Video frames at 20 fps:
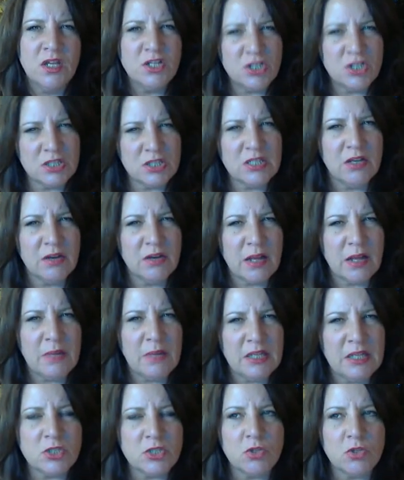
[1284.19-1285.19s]
Do you see what I
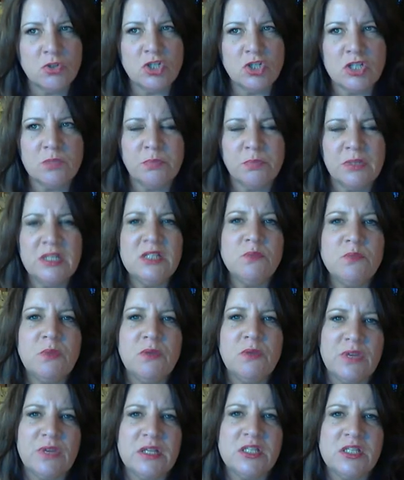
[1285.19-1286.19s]
mean? So just please
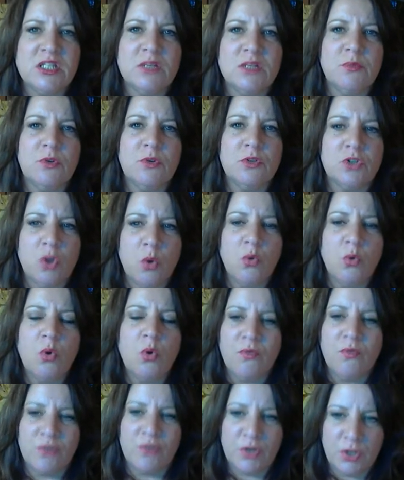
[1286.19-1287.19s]
be reasonable. Don't
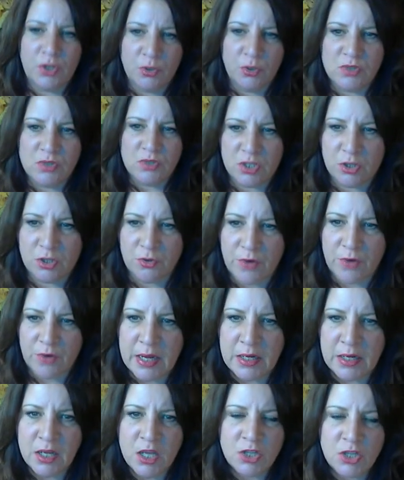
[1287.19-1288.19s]
overuse the
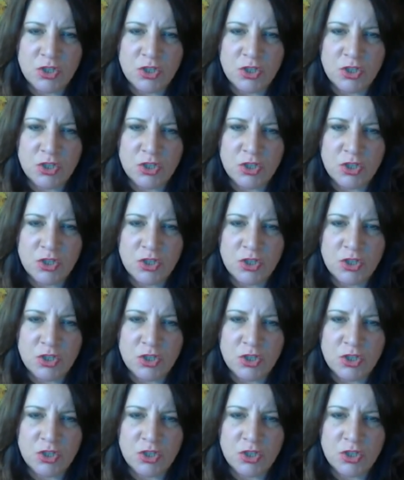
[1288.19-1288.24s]
crate.